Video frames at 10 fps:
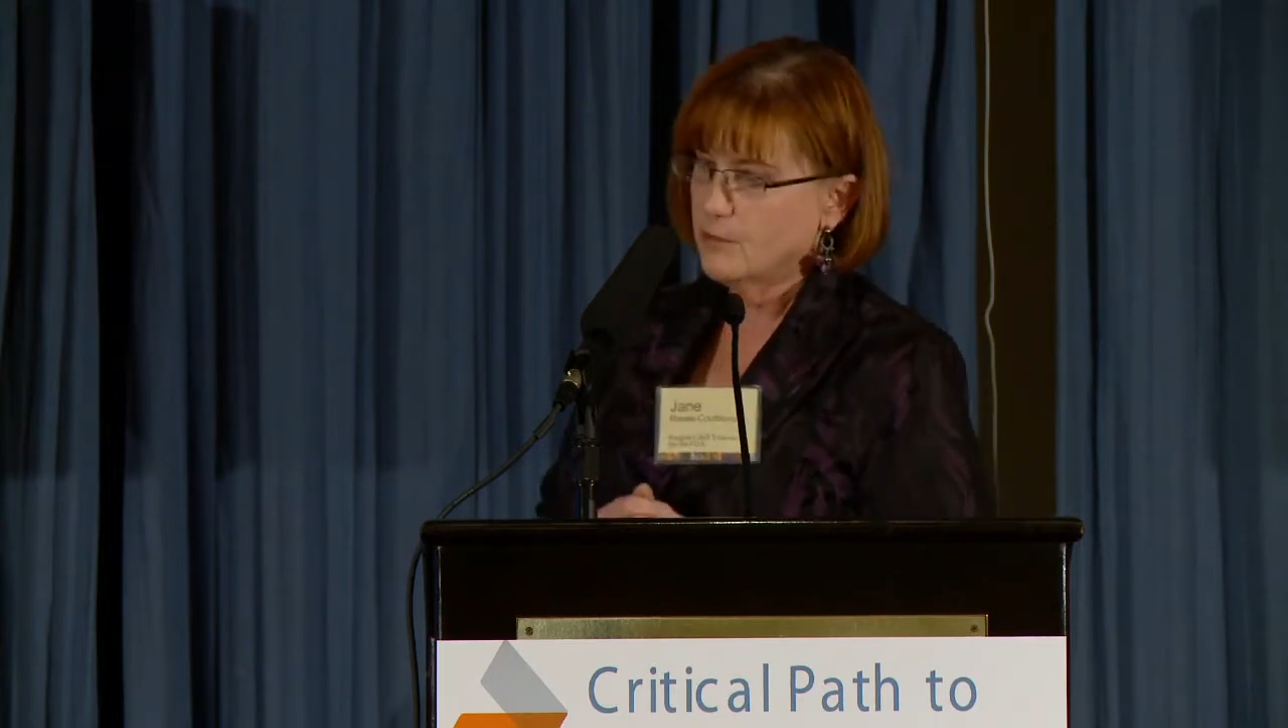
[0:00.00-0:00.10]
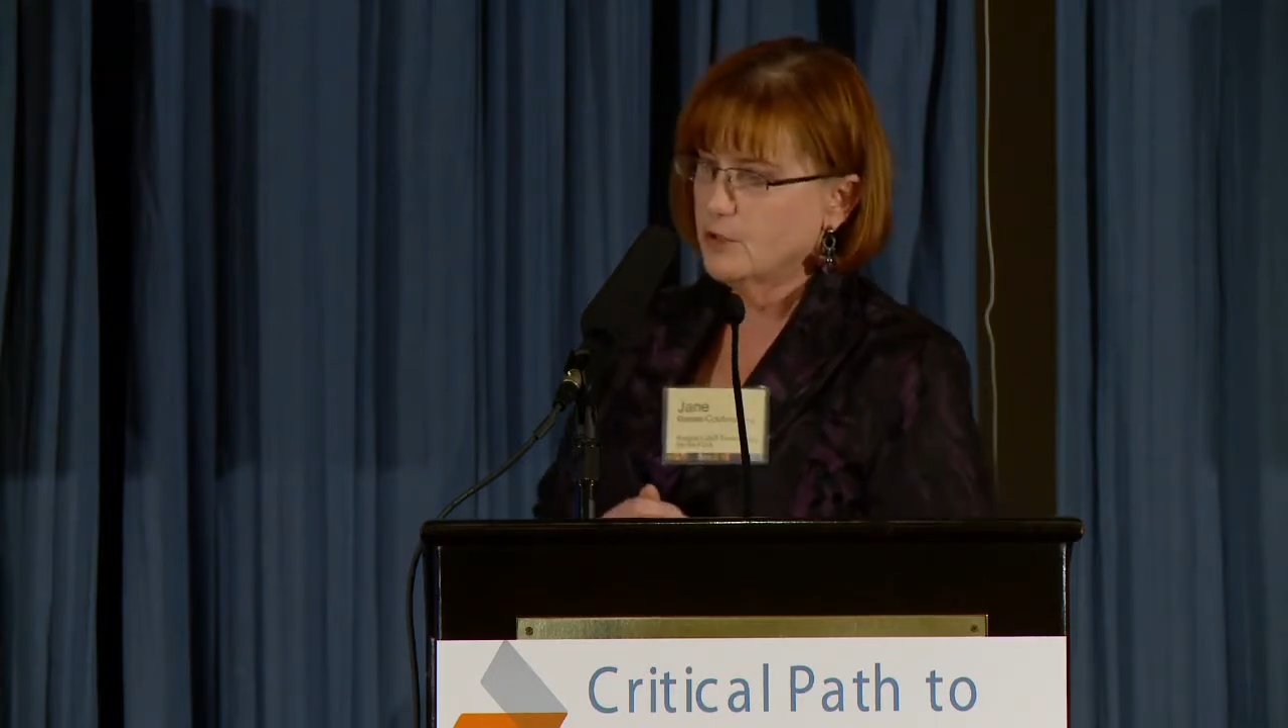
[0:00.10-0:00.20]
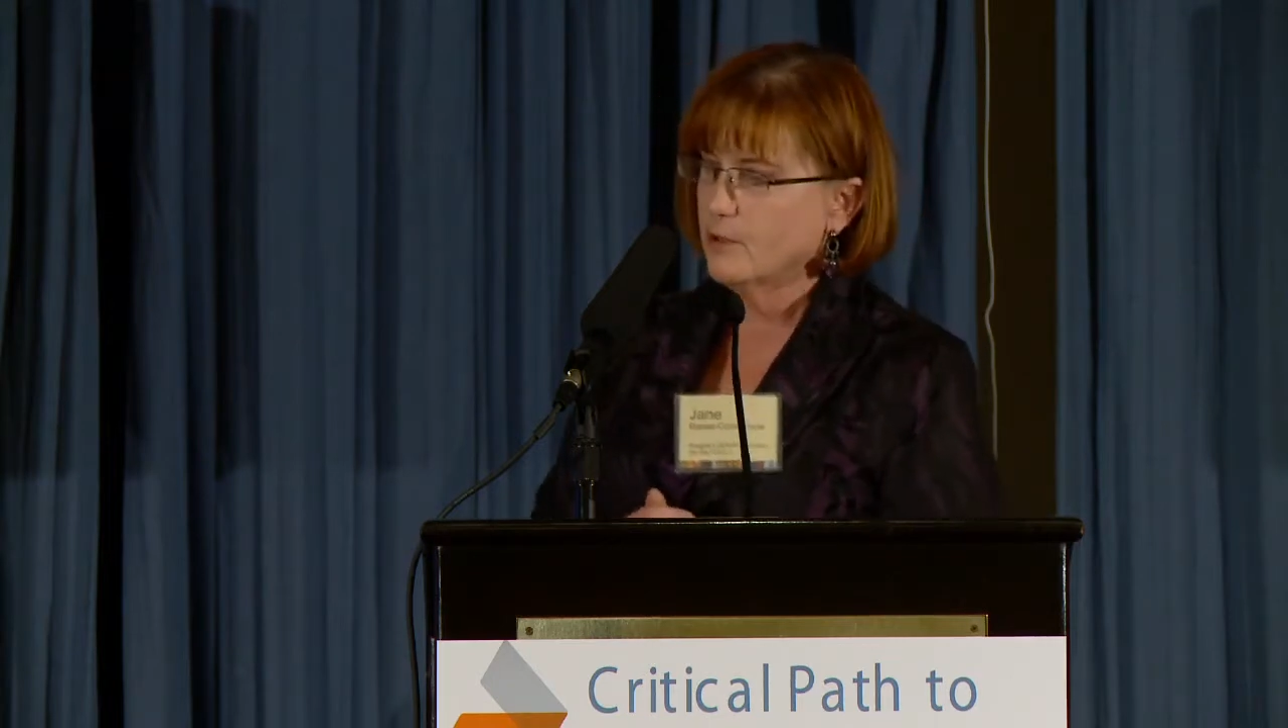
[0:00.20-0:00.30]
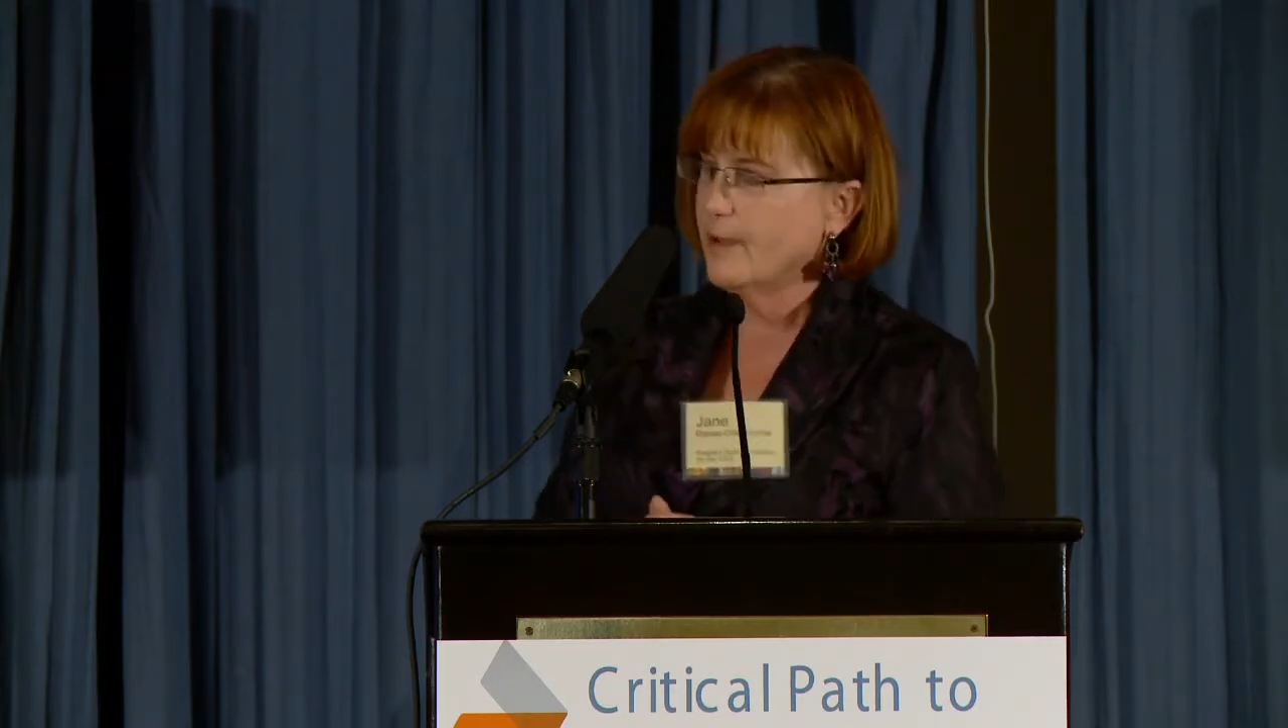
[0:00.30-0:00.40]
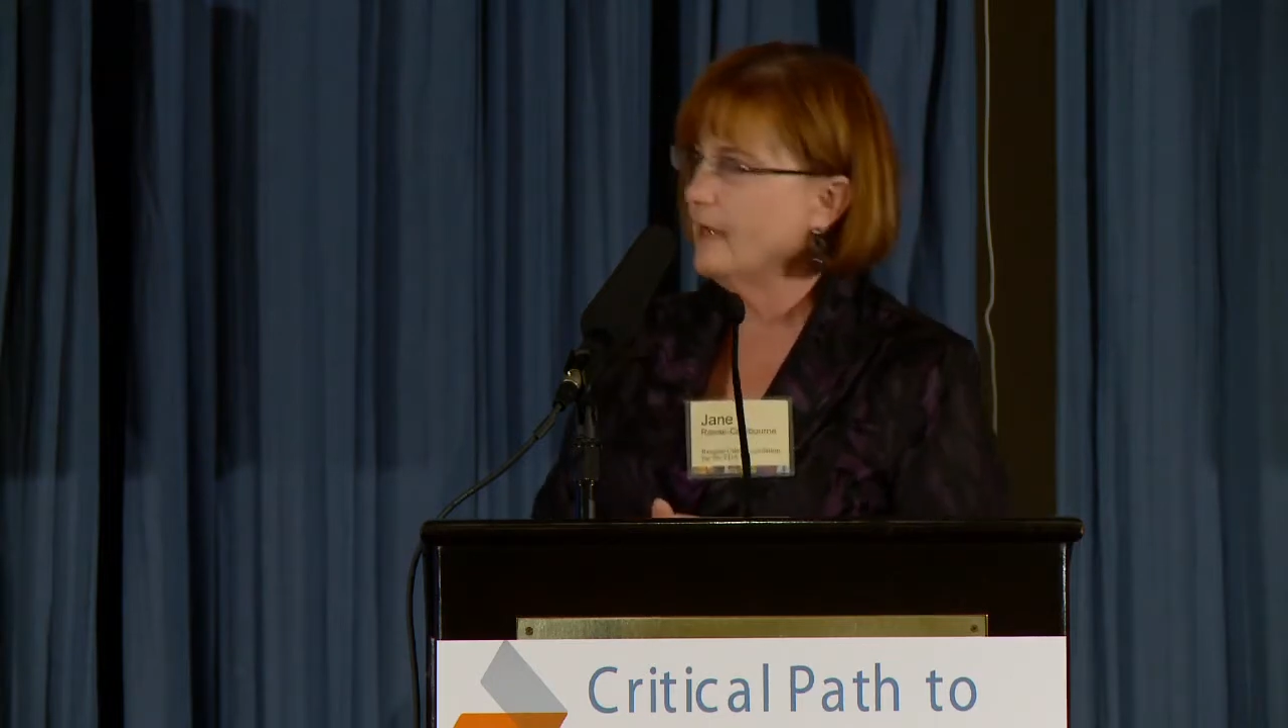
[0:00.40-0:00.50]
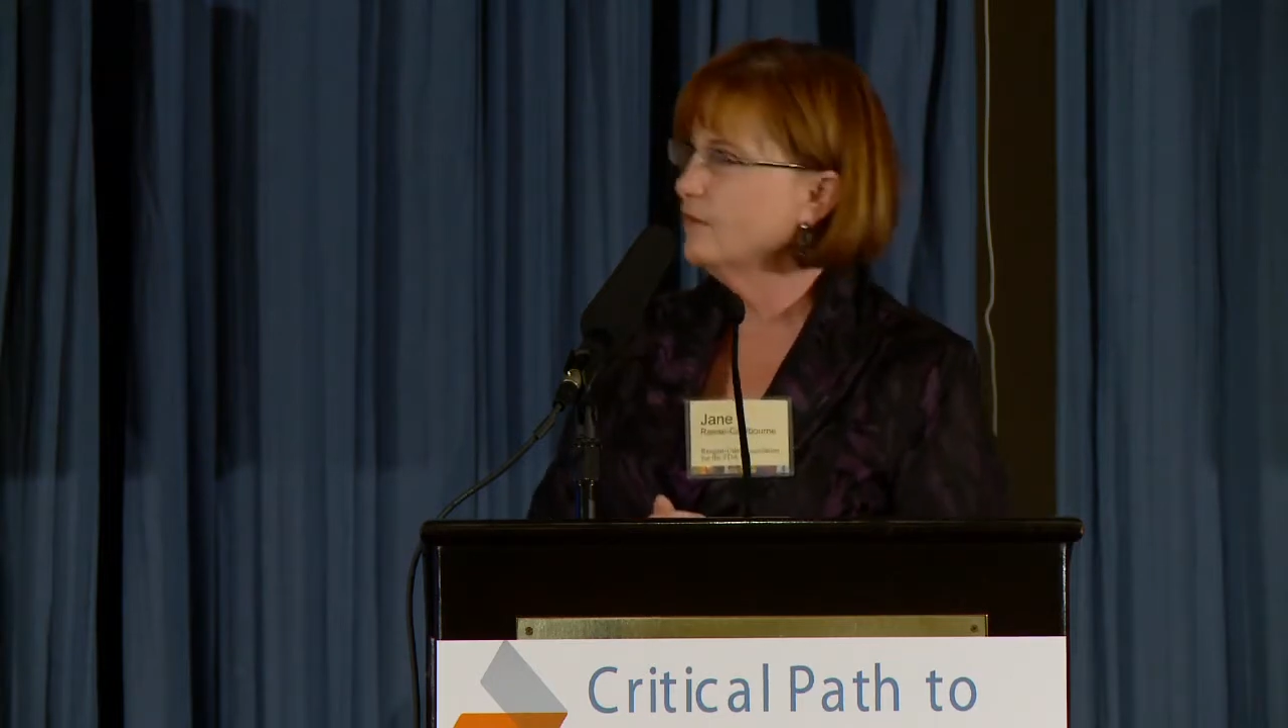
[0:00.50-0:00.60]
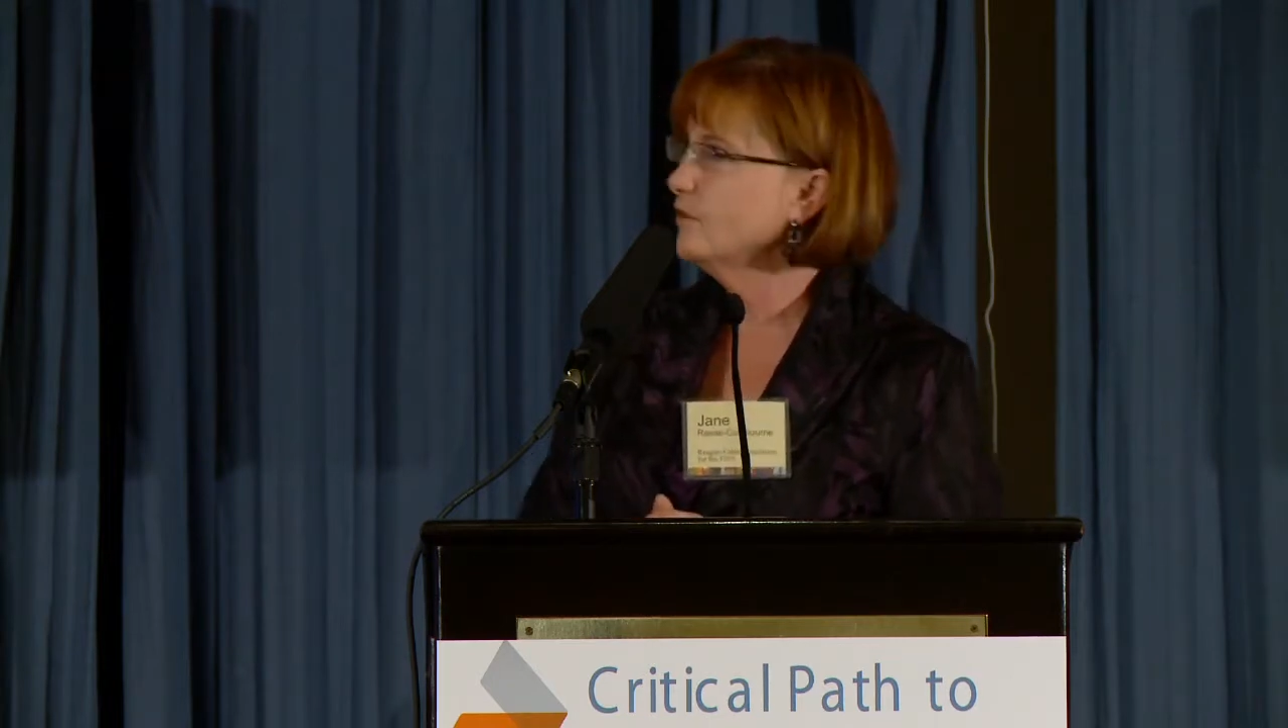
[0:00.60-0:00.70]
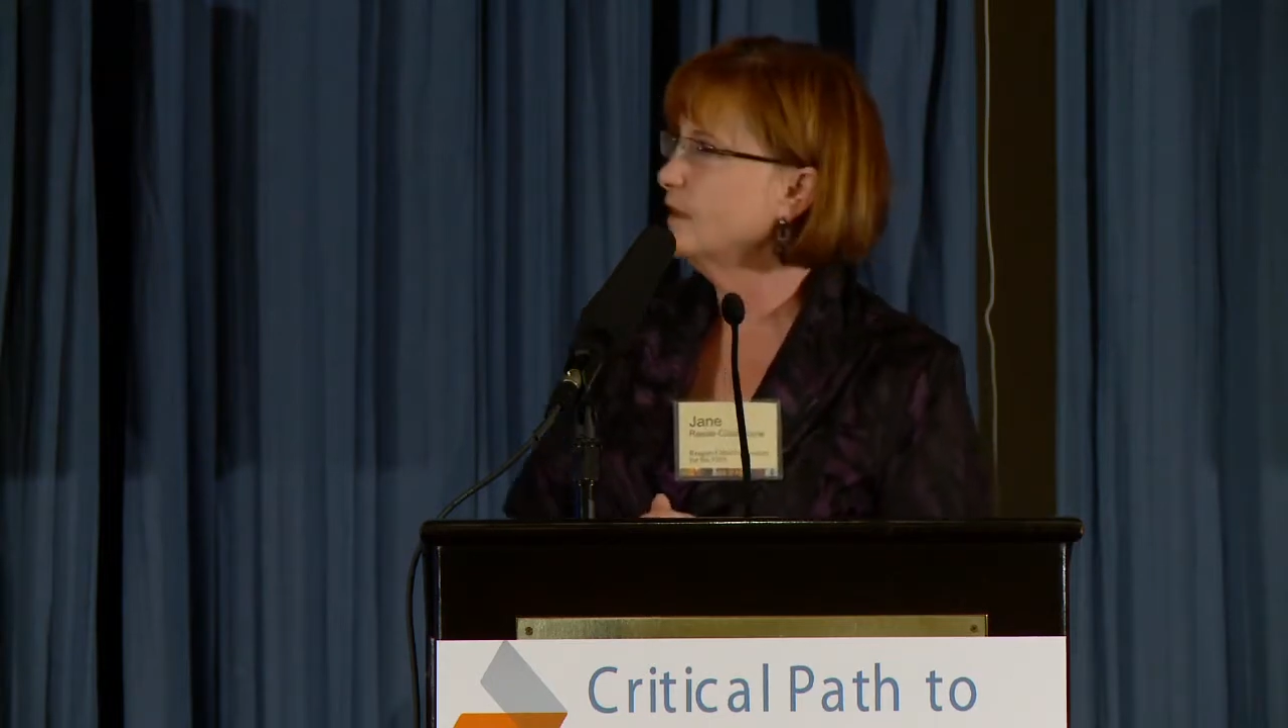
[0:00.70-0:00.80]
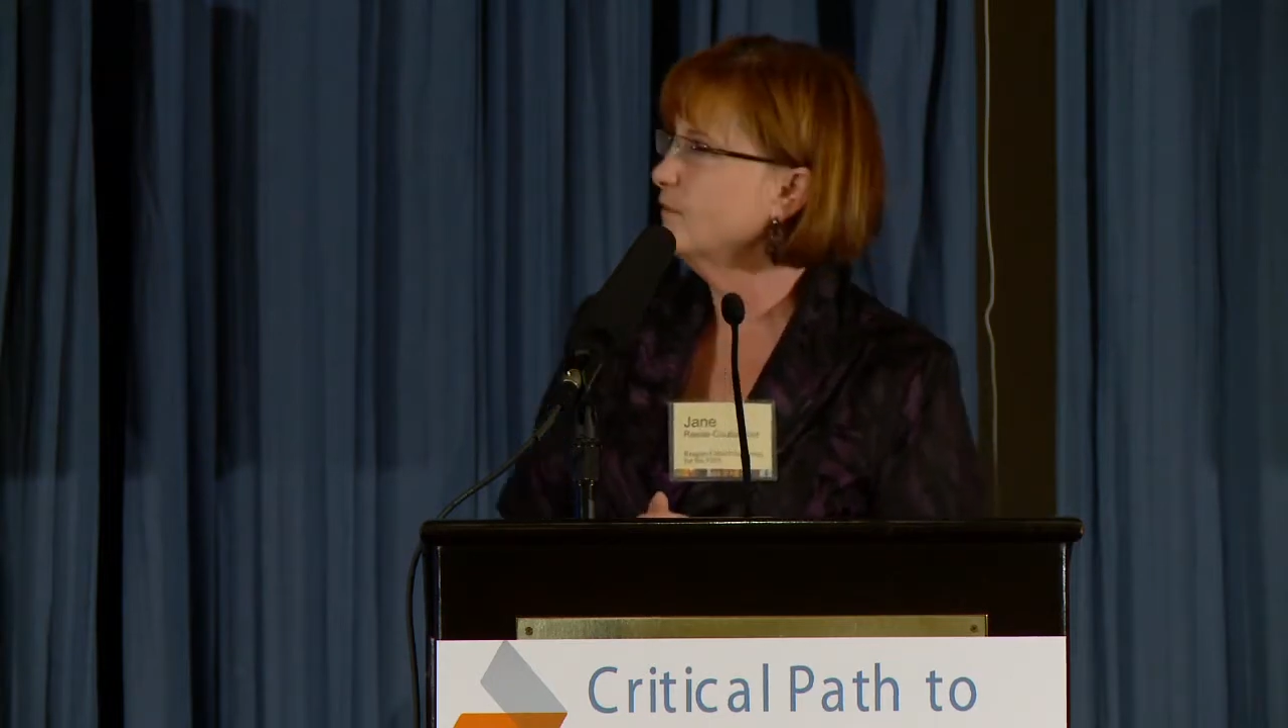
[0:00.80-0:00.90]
build capacity